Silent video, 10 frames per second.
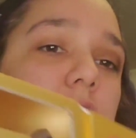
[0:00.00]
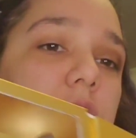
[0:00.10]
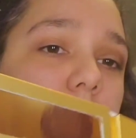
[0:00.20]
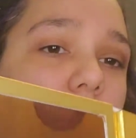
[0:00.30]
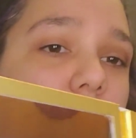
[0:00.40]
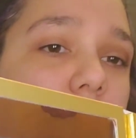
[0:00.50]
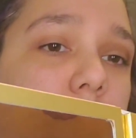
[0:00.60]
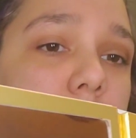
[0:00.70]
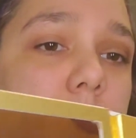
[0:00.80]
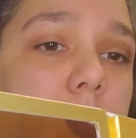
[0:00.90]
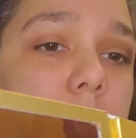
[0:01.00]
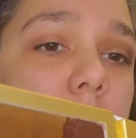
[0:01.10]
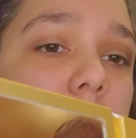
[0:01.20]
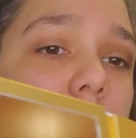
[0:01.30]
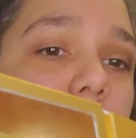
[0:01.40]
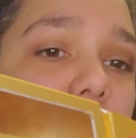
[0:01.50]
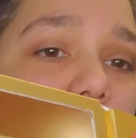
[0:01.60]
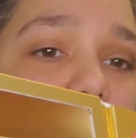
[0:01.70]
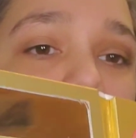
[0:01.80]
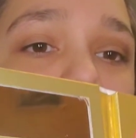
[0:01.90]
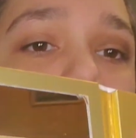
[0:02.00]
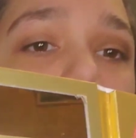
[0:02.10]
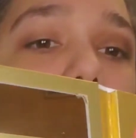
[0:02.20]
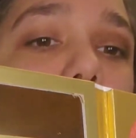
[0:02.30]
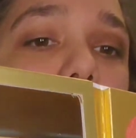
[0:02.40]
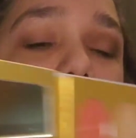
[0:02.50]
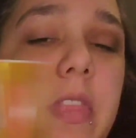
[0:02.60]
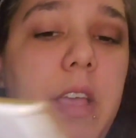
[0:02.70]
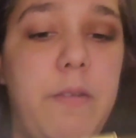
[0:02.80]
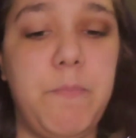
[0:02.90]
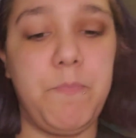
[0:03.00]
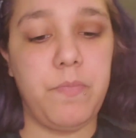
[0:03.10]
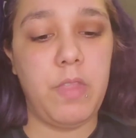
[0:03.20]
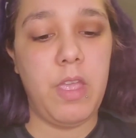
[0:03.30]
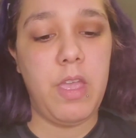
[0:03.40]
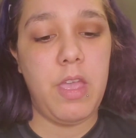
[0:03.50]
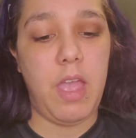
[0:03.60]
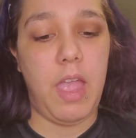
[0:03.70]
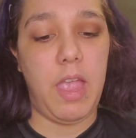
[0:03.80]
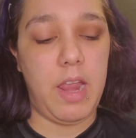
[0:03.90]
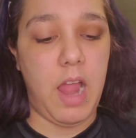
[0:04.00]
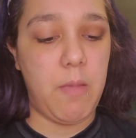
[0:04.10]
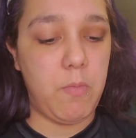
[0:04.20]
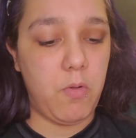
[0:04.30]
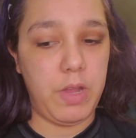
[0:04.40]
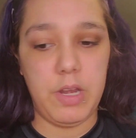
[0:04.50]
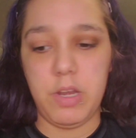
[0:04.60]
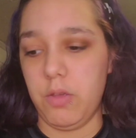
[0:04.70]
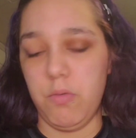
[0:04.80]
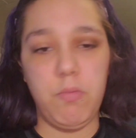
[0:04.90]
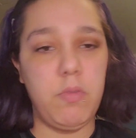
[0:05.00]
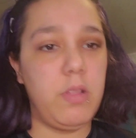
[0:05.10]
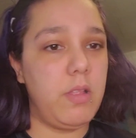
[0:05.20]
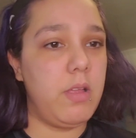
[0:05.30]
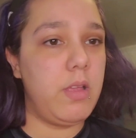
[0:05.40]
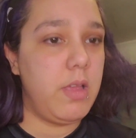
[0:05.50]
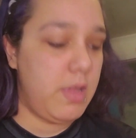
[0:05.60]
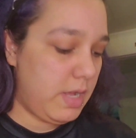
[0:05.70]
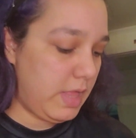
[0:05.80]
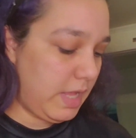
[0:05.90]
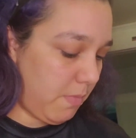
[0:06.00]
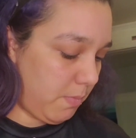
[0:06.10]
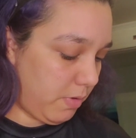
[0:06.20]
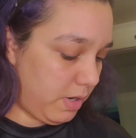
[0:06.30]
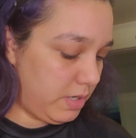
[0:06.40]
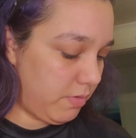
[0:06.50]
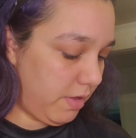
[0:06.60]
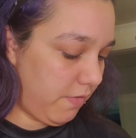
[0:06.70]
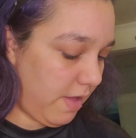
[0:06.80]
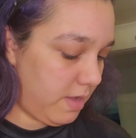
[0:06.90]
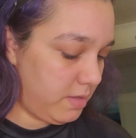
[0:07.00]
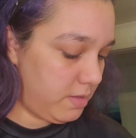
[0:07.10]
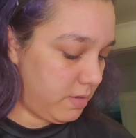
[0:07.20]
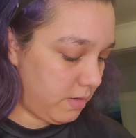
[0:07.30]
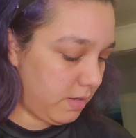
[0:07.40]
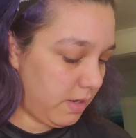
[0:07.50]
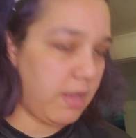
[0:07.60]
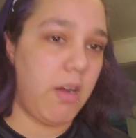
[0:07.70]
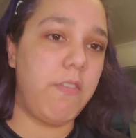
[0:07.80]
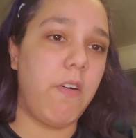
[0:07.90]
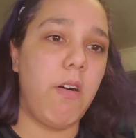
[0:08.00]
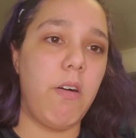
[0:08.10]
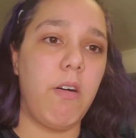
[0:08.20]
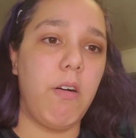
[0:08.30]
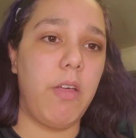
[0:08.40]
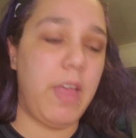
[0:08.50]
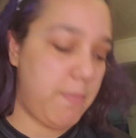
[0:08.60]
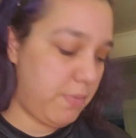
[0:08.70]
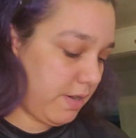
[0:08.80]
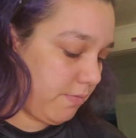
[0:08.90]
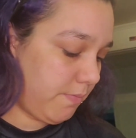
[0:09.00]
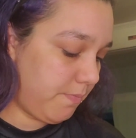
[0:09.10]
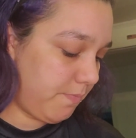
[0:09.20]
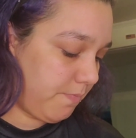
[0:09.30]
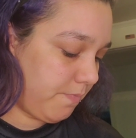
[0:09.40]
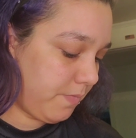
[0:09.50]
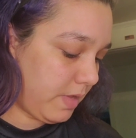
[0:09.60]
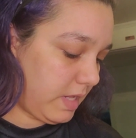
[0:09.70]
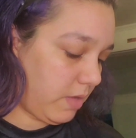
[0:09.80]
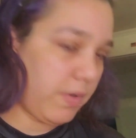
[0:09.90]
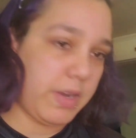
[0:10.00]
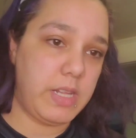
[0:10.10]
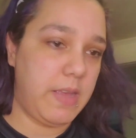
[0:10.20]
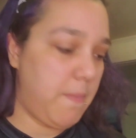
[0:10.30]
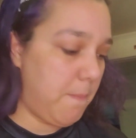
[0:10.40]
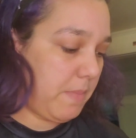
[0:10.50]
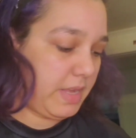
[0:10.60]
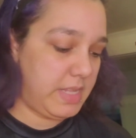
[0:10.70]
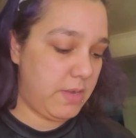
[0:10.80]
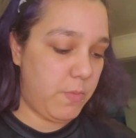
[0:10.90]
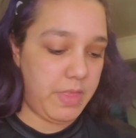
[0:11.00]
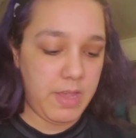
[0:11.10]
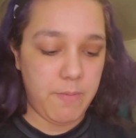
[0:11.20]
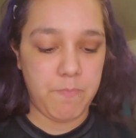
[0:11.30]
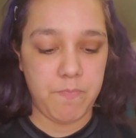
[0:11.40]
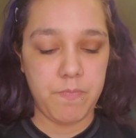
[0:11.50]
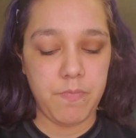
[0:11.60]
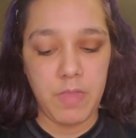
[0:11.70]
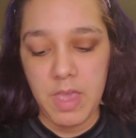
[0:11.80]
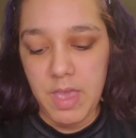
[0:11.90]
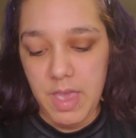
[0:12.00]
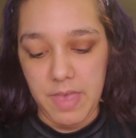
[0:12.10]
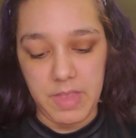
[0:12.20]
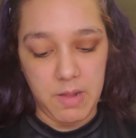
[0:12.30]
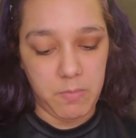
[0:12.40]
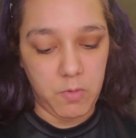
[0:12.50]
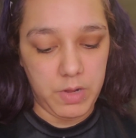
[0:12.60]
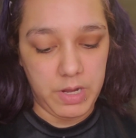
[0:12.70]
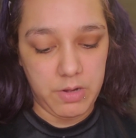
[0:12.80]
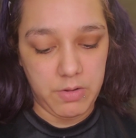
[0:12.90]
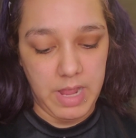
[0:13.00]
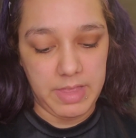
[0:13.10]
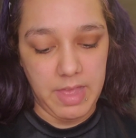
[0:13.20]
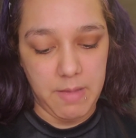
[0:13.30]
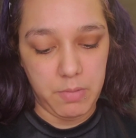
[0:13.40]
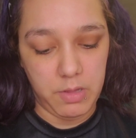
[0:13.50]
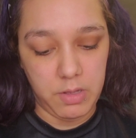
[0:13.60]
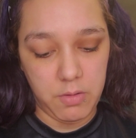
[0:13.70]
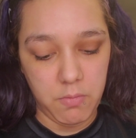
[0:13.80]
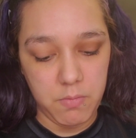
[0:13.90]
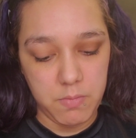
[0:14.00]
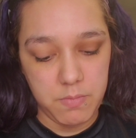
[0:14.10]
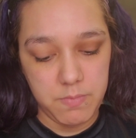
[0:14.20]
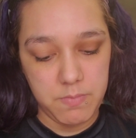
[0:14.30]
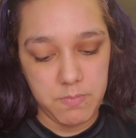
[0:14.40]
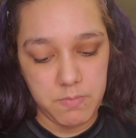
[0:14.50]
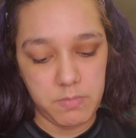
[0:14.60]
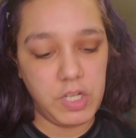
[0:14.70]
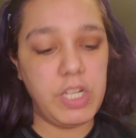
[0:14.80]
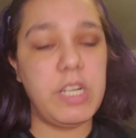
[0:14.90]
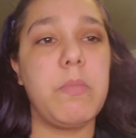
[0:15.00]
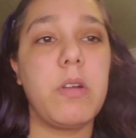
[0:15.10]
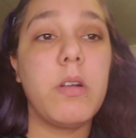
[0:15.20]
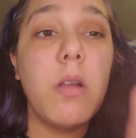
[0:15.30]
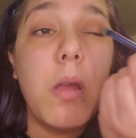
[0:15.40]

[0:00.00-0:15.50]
Showtime shade, the blue right there. And I'm going to clean my brush really fast. Get off all that brown so it doesn't mix in with it. And then I'm going to take that blue shimmer